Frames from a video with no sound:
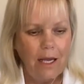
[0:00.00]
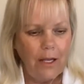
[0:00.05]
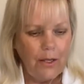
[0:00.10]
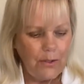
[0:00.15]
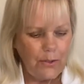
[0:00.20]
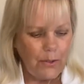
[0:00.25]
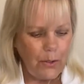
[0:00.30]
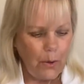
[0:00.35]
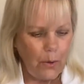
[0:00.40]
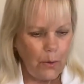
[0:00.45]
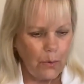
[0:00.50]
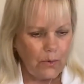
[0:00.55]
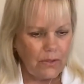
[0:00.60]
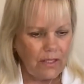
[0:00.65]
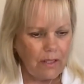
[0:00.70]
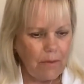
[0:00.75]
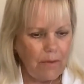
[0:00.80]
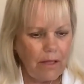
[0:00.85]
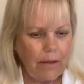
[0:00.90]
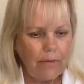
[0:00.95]
So
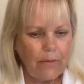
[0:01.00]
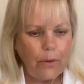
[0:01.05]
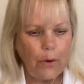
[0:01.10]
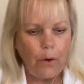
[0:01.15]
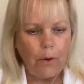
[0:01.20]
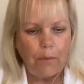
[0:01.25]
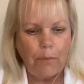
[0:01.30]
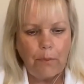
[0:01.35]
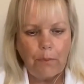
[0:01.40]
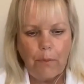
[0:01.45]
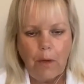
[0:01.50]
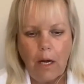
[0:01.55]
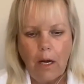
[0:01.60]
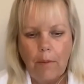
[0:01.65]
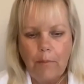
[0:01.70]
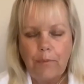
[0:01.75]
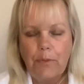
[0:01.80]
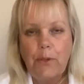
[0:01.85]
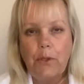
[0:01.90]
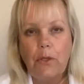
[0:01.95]
some of the
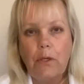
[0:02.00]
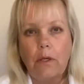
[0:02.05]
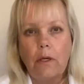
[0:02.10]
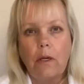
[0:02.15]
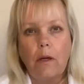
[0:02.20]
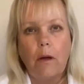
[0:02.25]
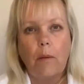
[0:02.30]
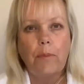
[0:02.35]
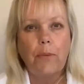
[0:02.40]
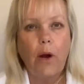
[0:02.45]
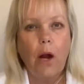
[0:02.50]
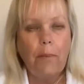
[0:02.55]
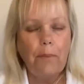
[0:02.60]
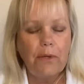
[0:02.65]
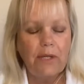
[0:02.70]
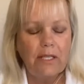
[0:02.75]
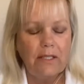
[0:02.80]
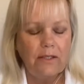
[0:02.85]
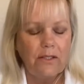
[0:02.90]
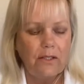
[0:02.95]
therapeutic
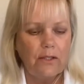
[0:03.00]
properties,